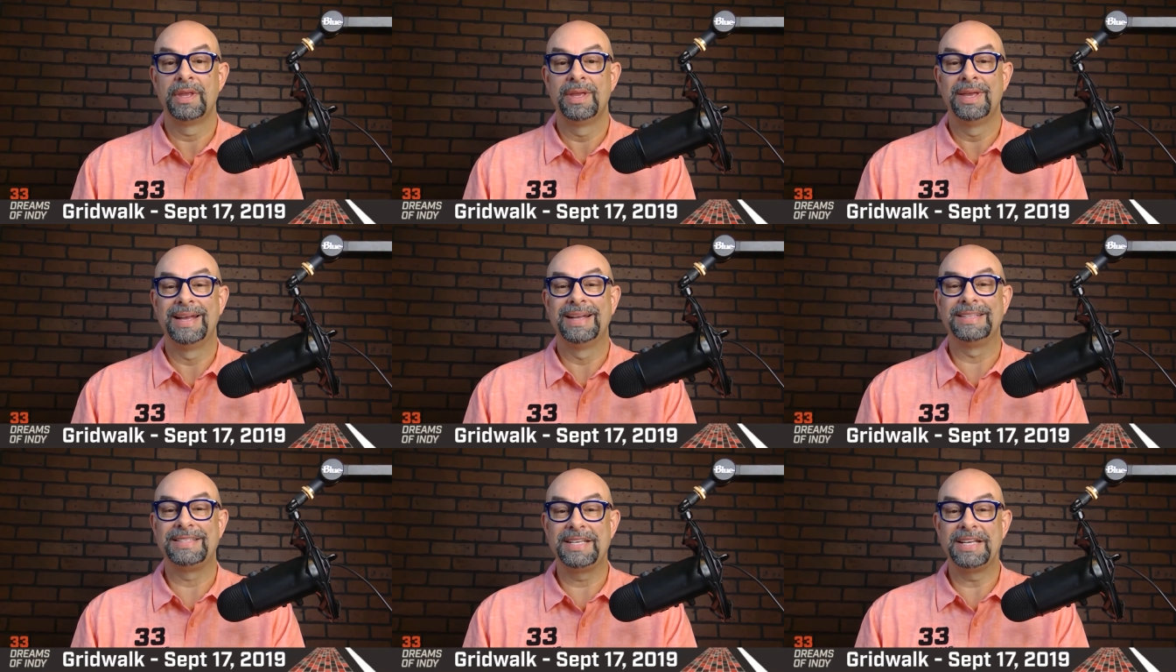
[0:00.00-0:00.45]

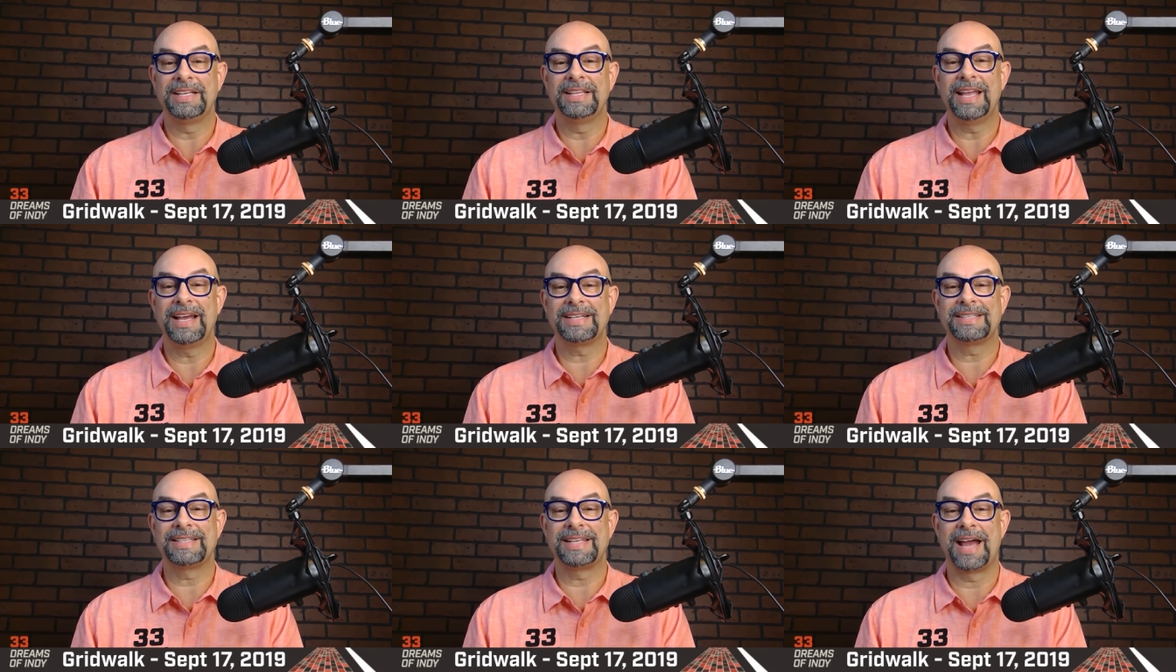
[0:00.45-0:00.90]
Until
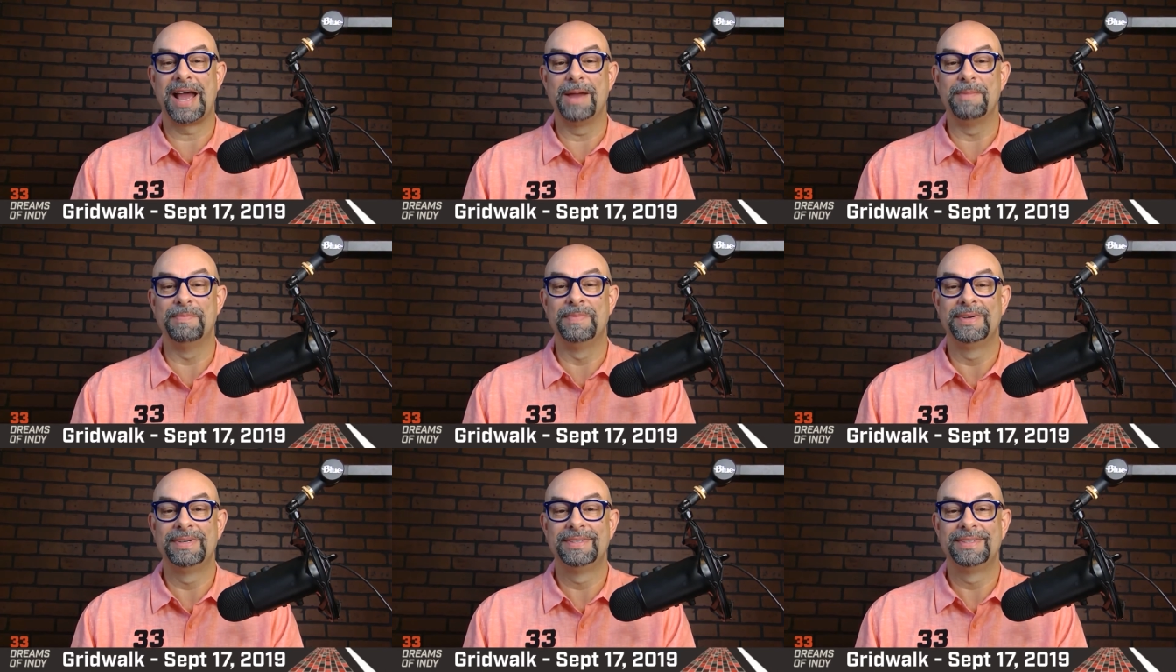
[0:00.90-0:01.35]
next
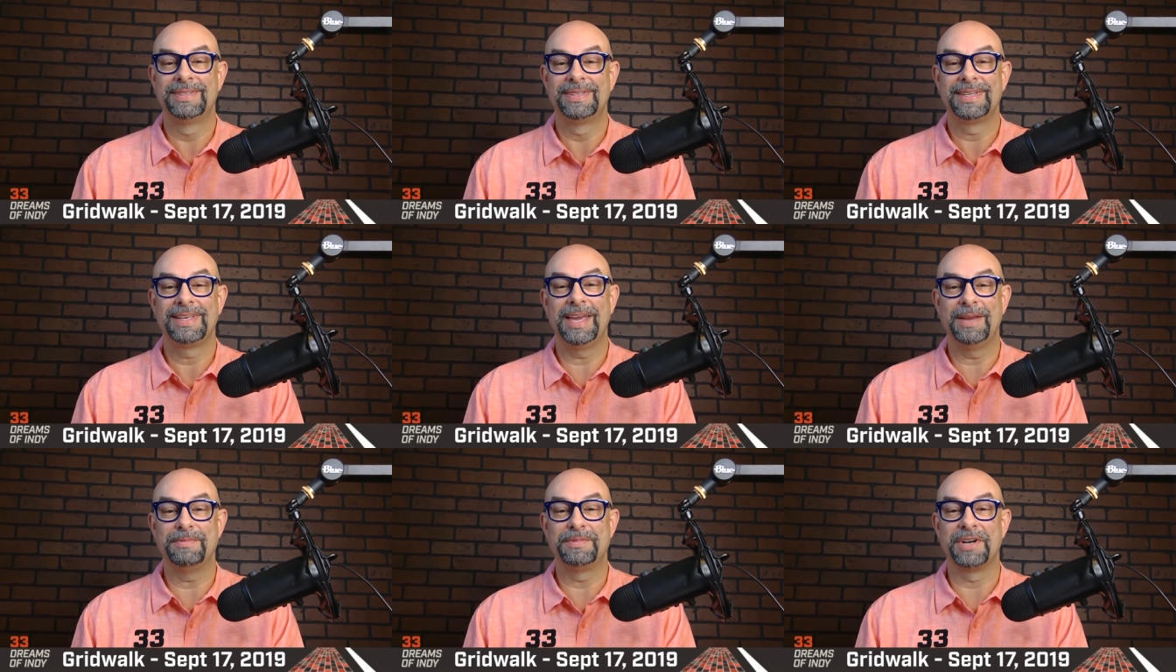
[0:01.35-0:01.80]
time,
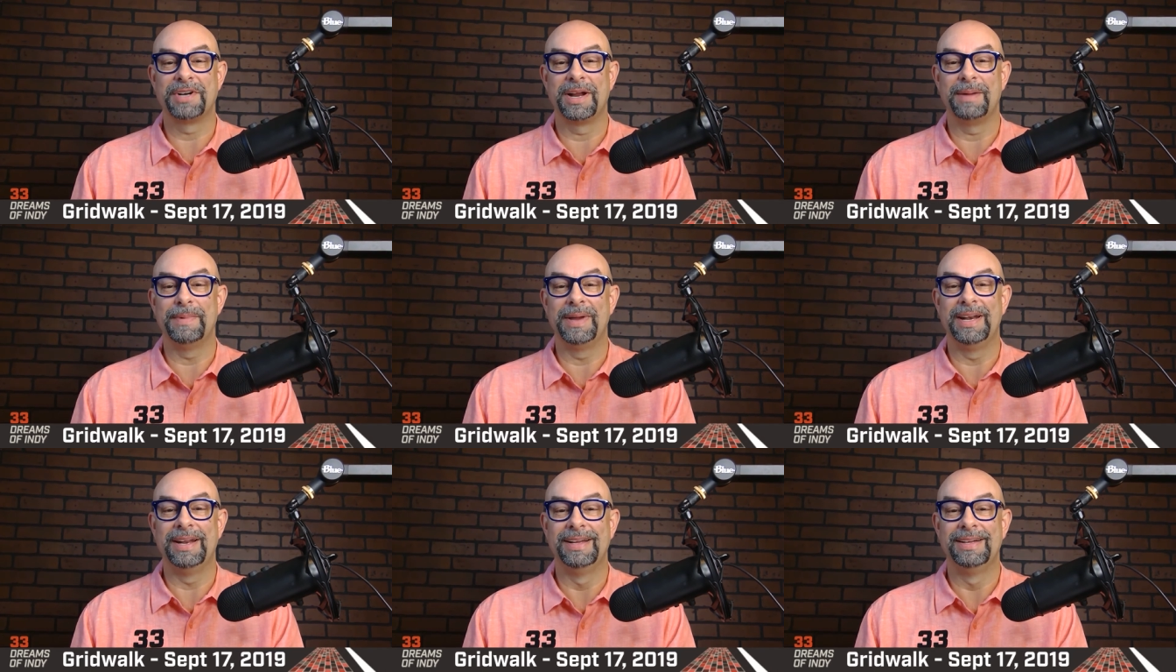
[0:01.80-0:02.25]
keep
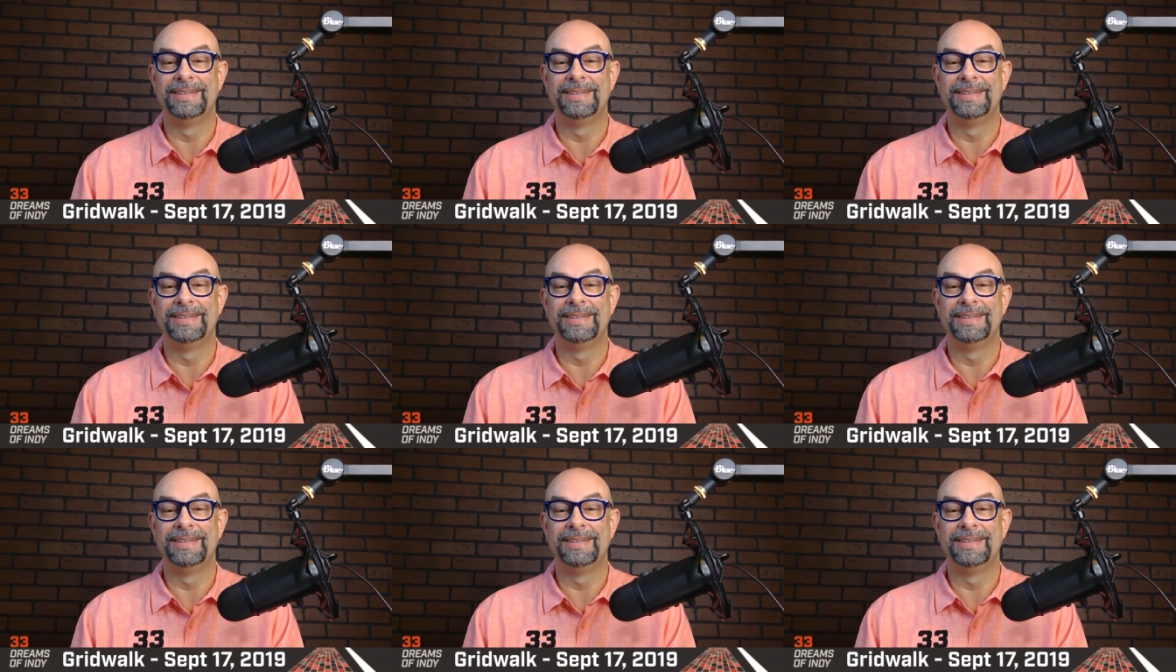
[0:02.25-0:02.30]
dreaming.